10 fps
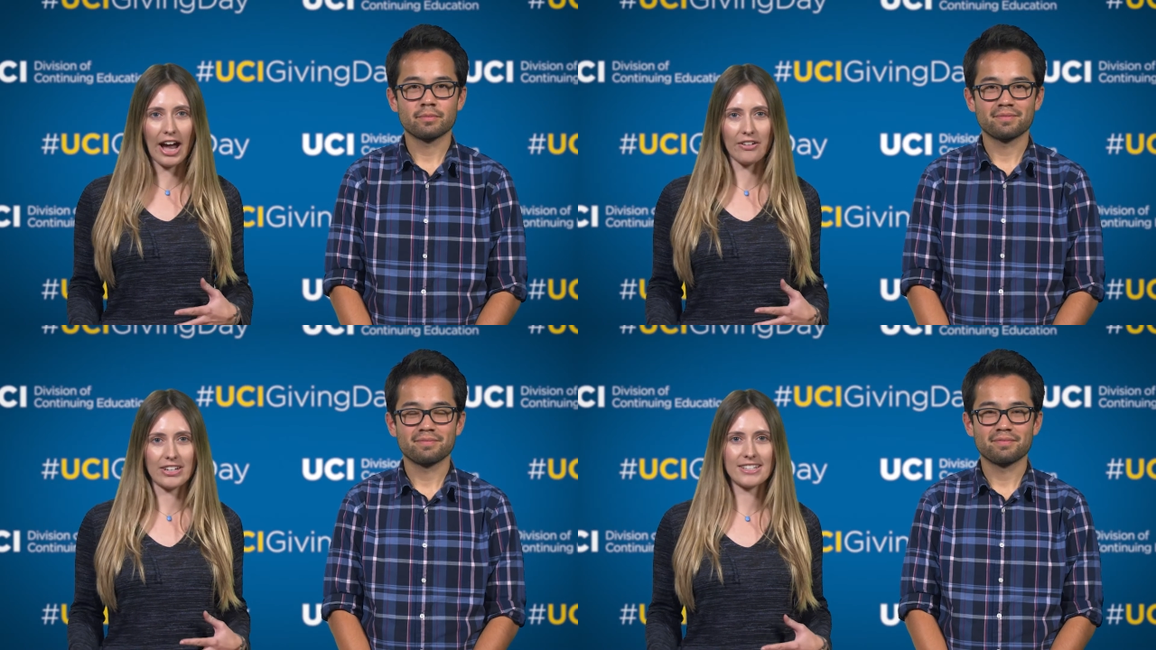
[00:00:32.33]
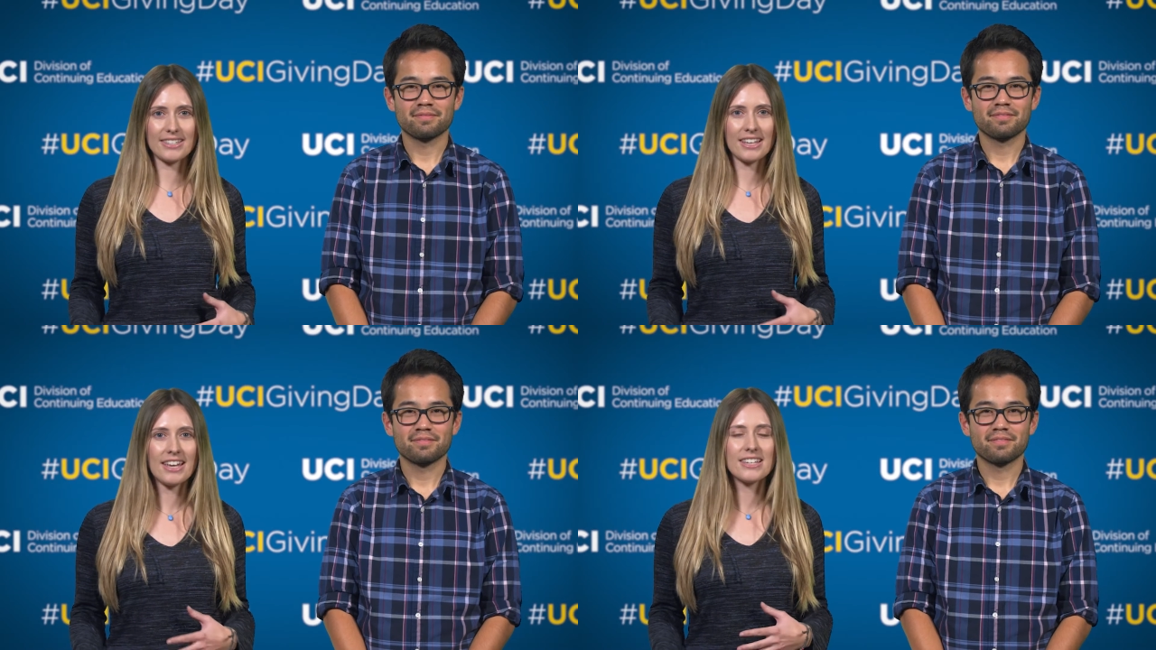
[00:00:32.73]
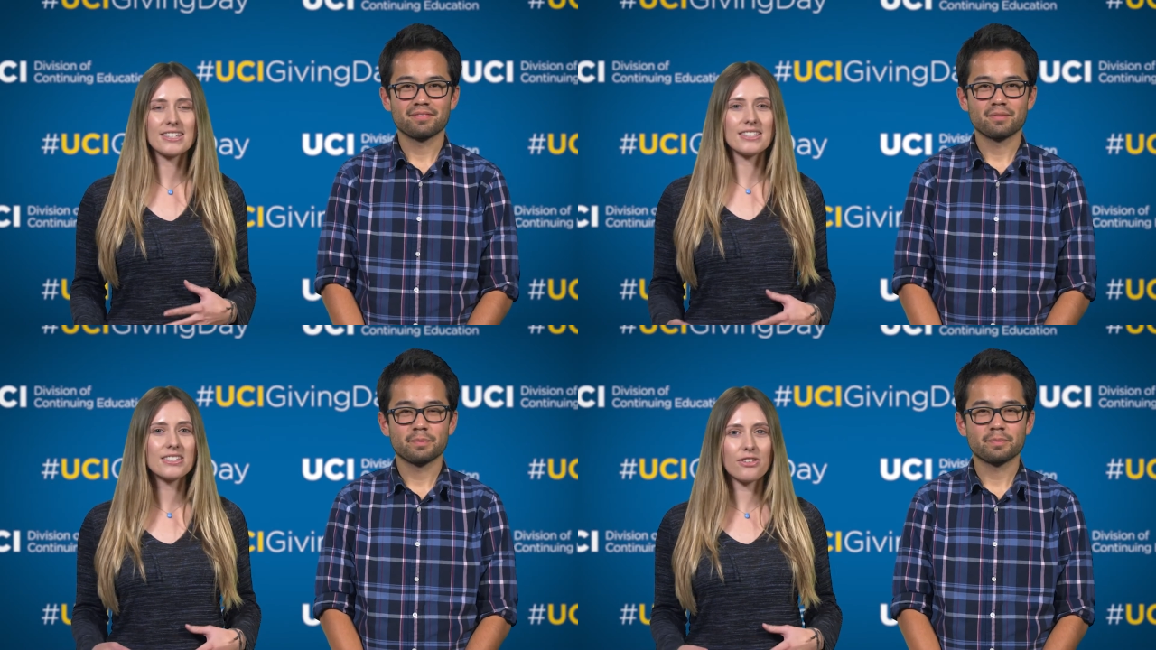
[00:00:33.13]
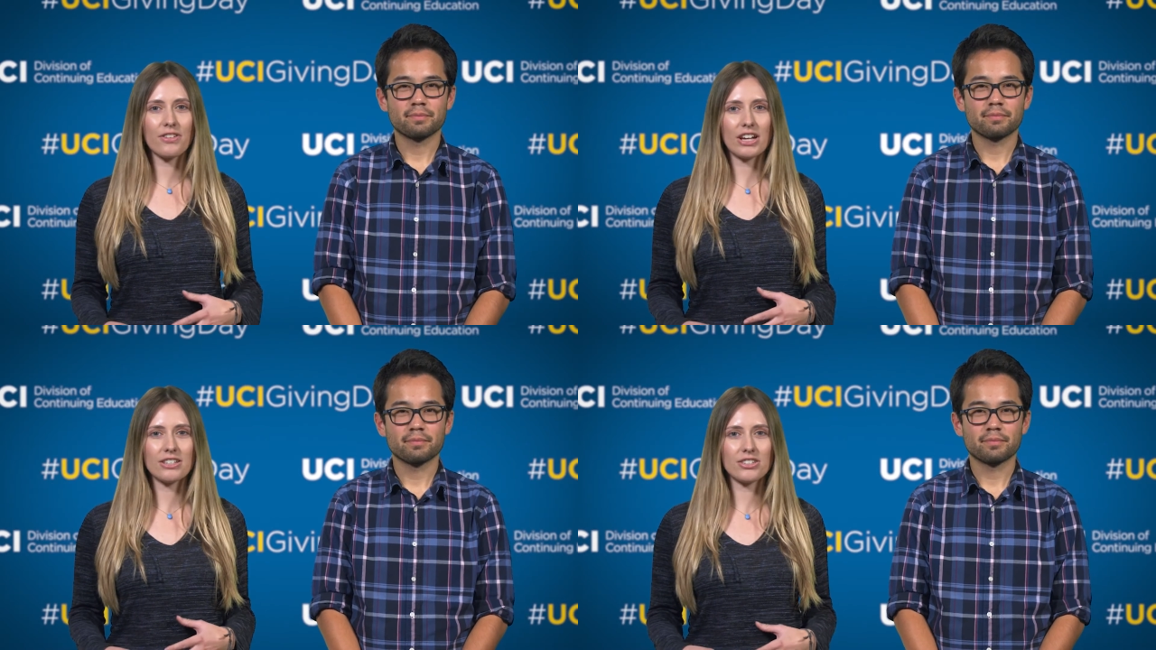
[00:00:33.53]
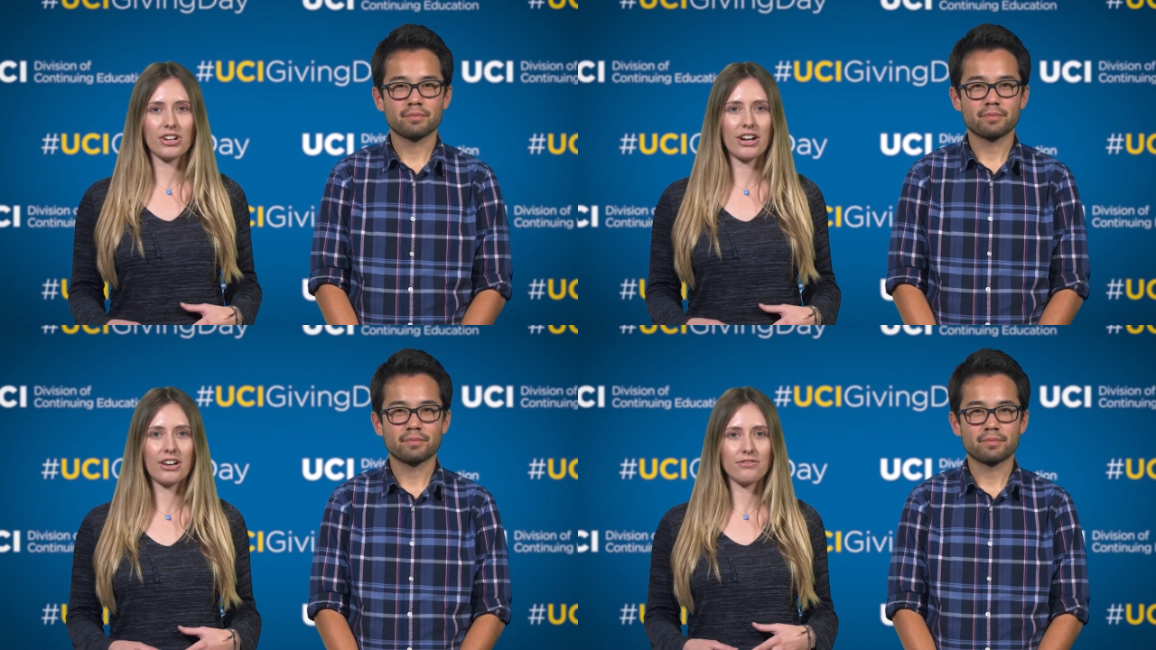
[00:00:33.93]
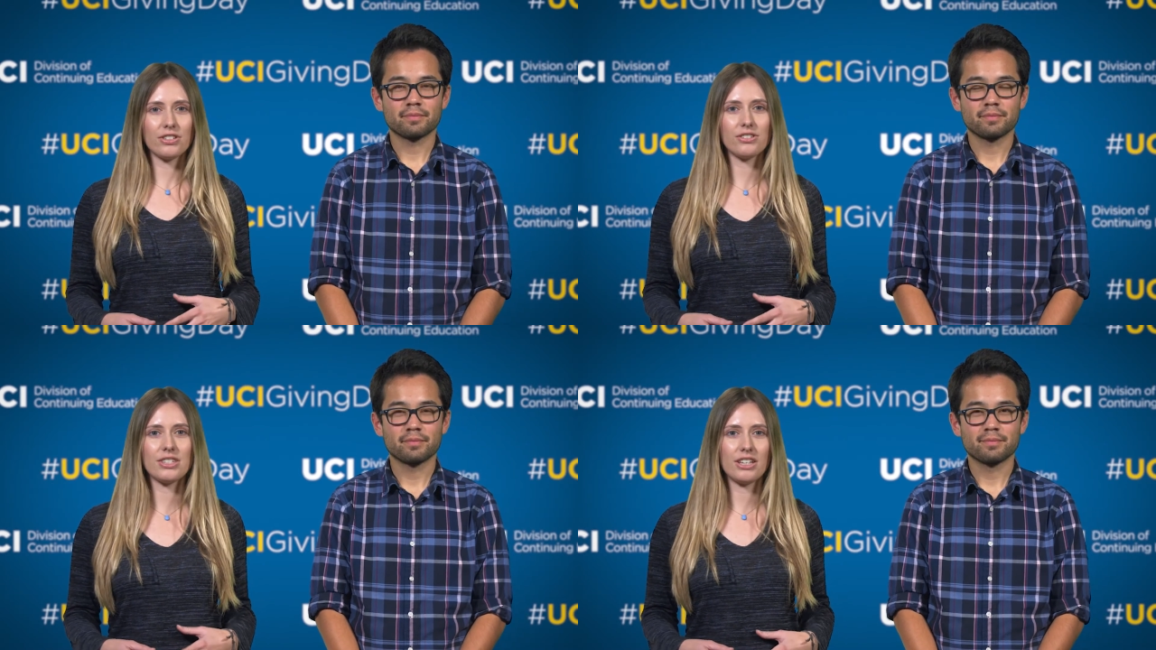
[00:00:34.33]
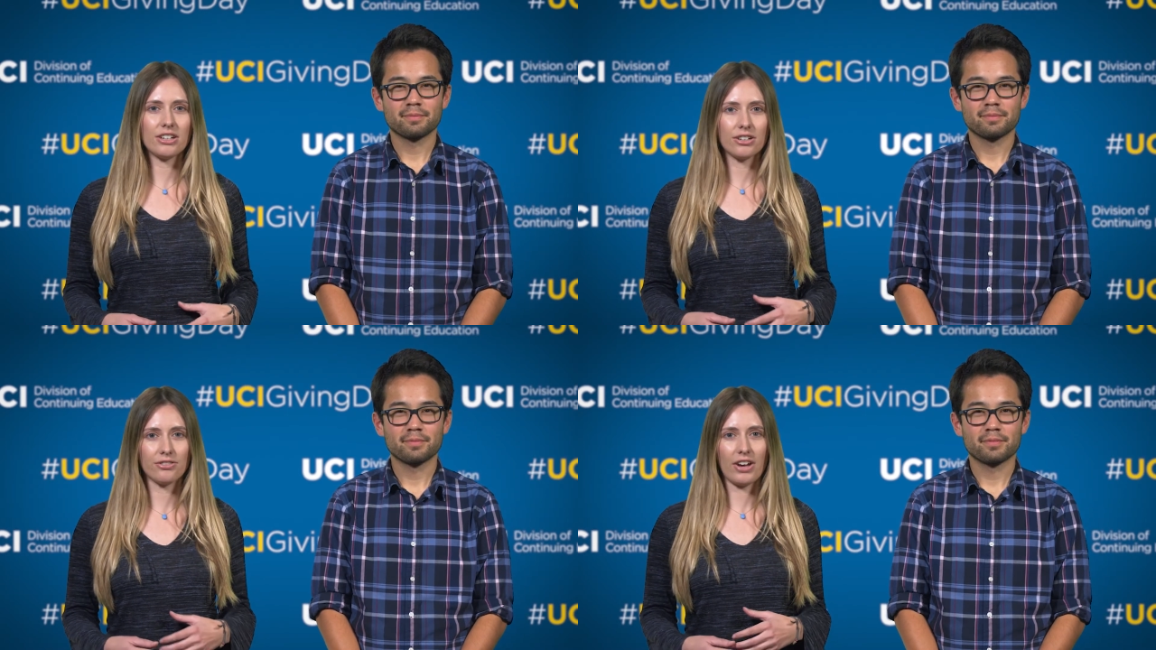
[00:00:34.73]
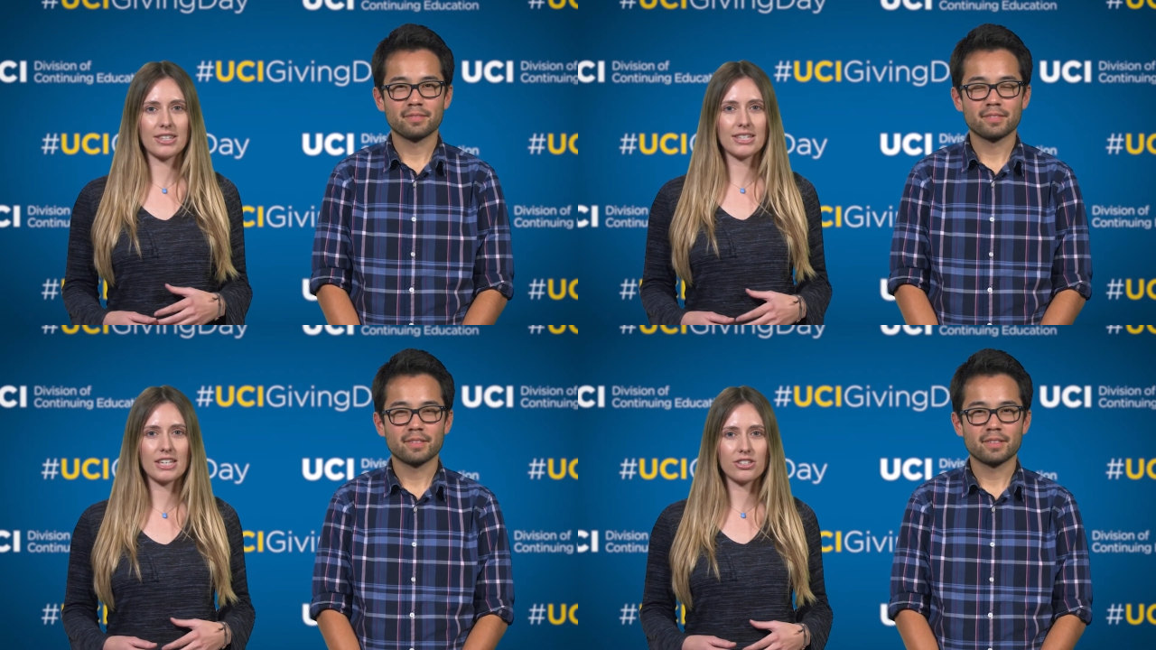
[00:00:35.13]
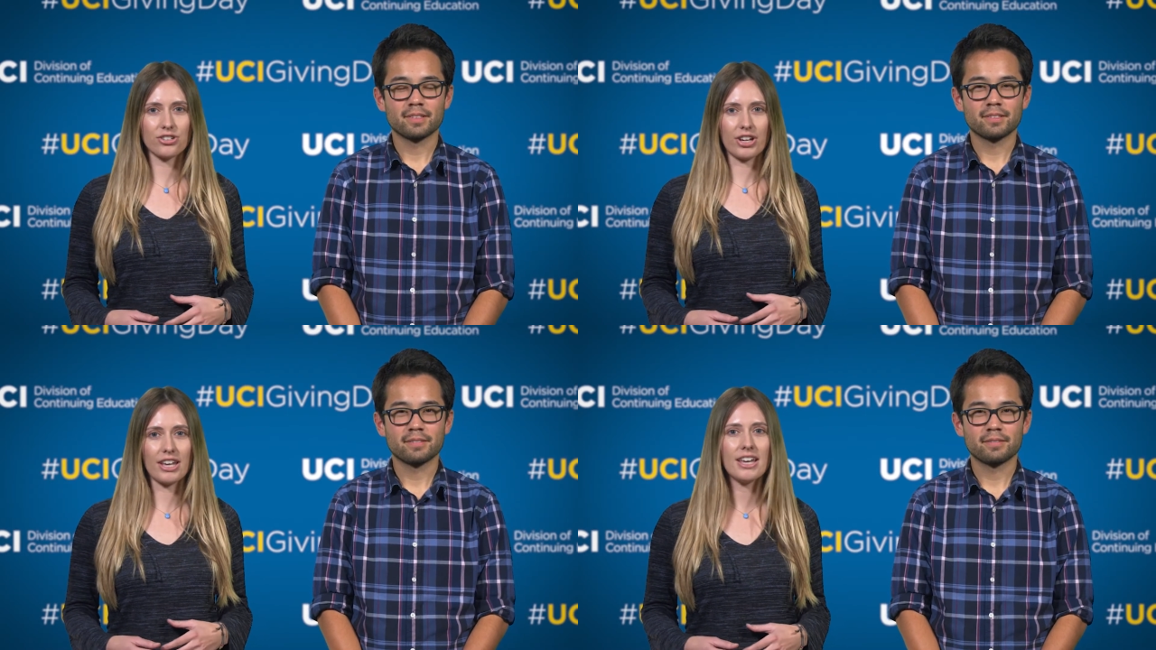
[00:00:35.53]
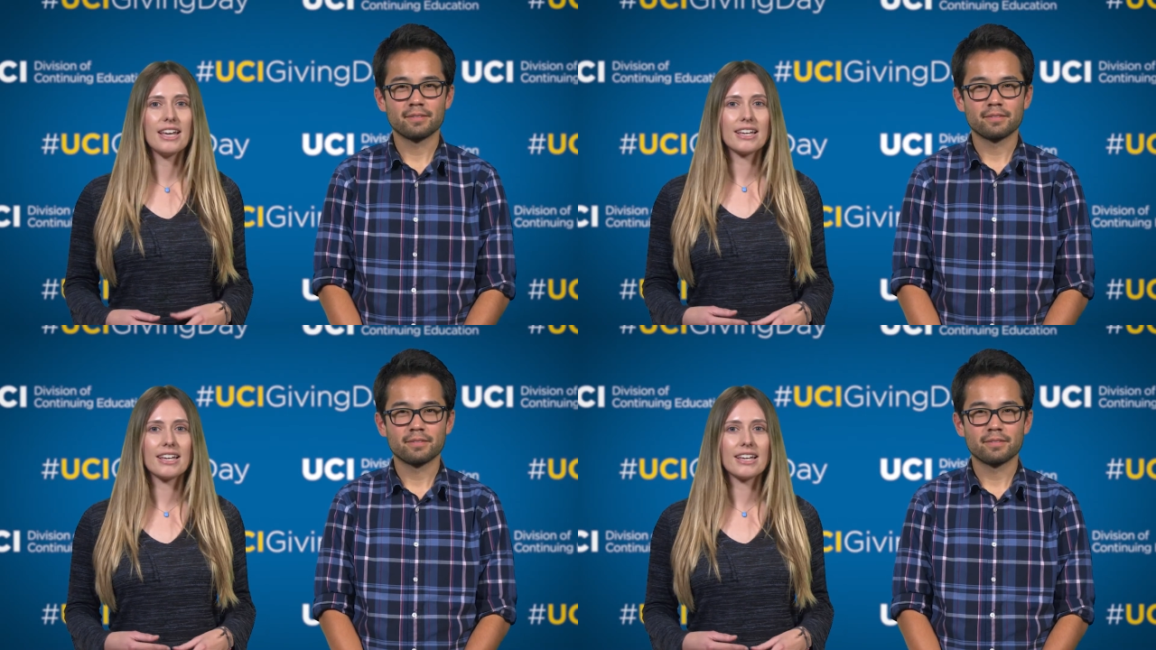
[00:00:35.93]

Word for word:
Speaker 1: hours. Since the very start of UC Irvine's history,